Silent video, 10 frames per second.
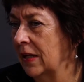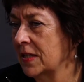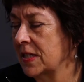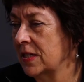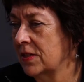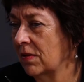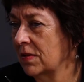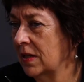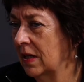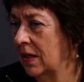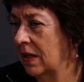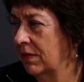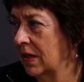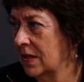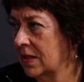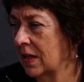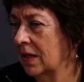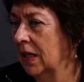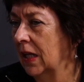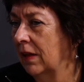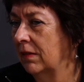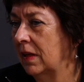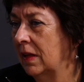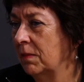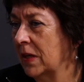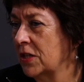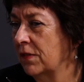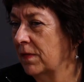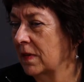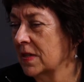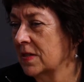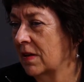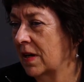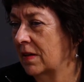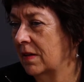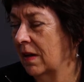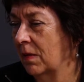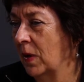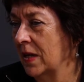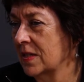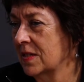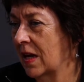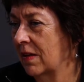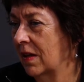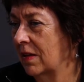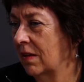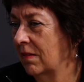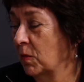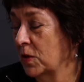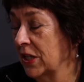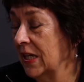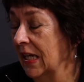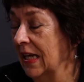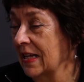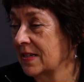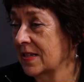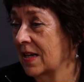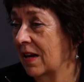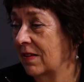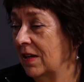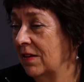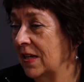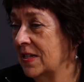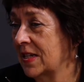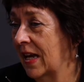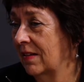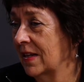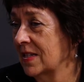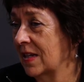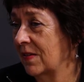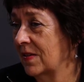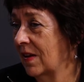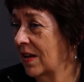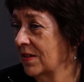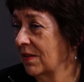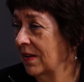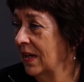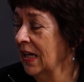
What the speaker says: You see your doctor and have that done. Then once you've decided that, or he's decided that, or she has decided that you need to take things out of your diet, do it then.